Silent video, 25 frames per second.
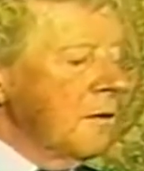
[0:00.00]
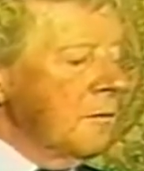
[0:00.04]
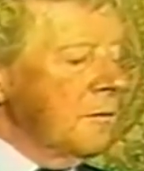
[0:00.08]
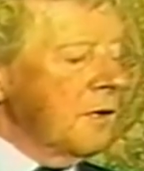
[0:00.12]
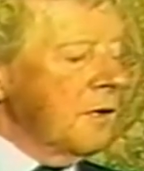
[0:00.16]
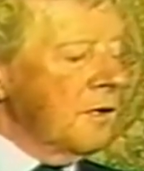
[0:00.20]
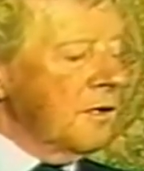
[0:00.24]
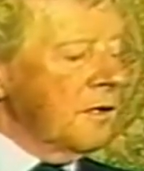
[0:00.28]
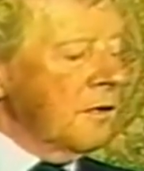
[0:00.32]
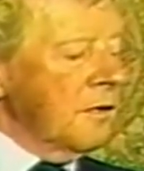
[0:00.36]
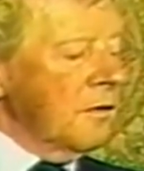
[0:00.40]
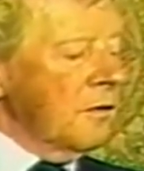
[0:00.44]

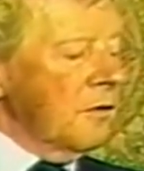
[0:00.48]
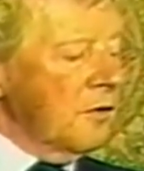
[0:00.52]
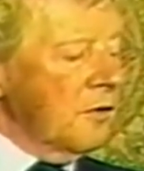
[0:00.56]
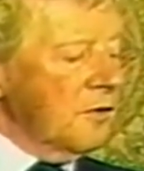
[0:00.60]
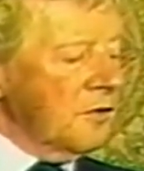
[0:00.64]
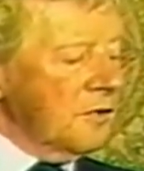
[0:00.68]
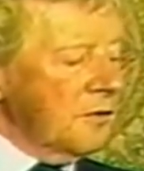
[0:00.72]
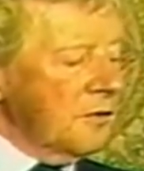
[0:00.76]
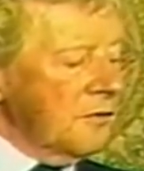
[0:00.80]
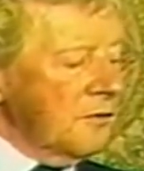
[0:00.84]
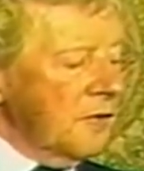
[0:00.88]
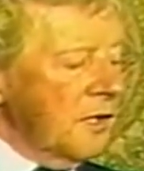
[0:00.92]
But in
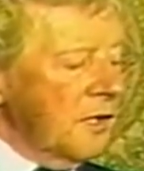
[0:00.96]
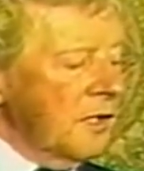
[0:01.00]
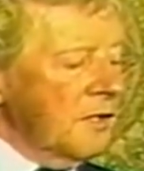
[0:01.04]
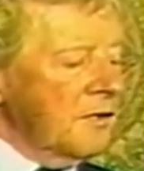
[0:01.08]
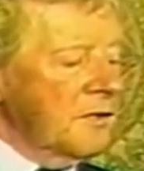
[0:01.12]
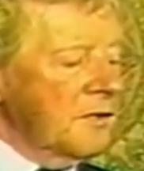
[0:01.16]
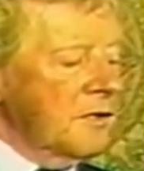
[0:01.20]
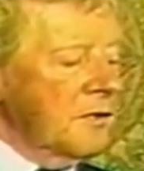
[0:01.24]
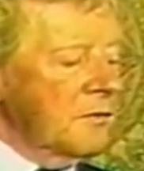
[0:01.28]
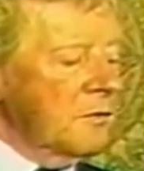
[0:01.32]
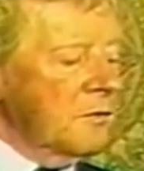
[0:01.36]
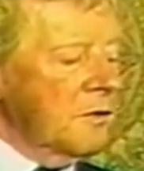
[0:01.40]
lots of
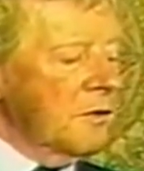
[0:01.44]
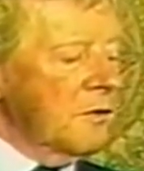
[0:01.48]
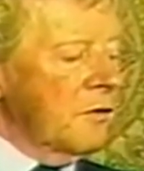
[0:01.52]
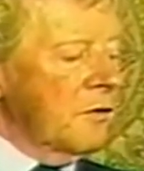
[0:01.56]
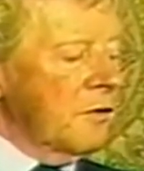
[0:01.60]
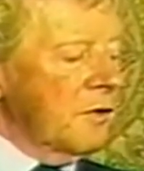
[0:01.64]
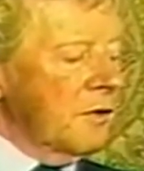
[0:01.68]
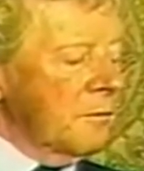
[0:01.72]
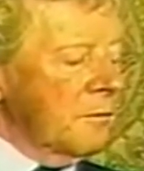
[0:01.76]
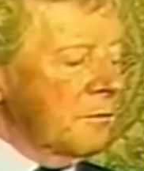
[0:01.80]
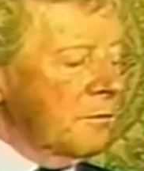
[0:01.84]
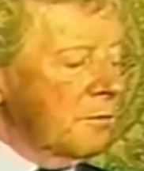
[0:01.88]
cases, we
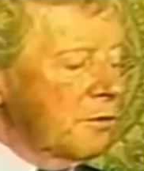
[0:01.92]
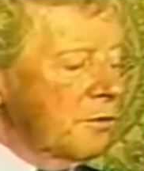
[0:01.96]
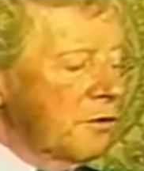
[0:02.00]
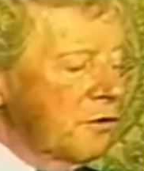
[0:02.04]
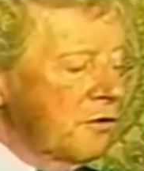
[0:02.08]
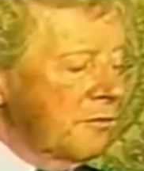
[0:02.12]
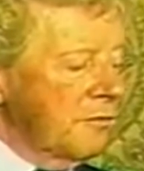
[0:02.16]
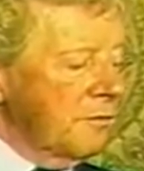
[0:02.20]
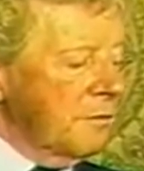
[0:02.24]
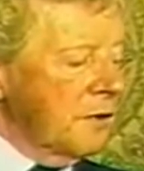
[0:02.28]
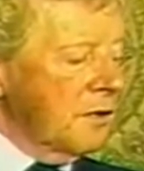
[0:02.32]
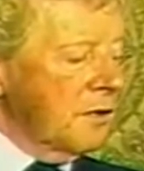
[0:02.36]
got
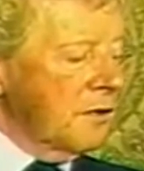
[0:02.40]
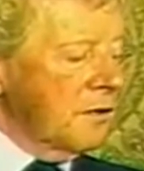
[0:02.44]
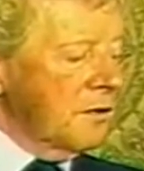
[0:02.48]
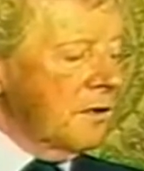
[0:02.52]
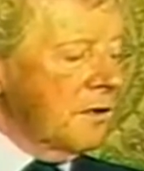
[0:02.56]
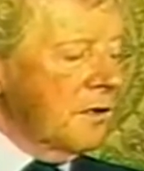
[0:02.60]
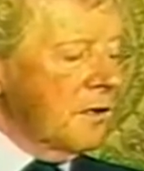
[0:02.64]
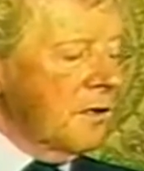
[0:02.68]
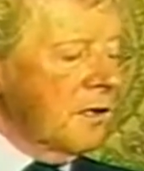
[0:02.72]
improvement,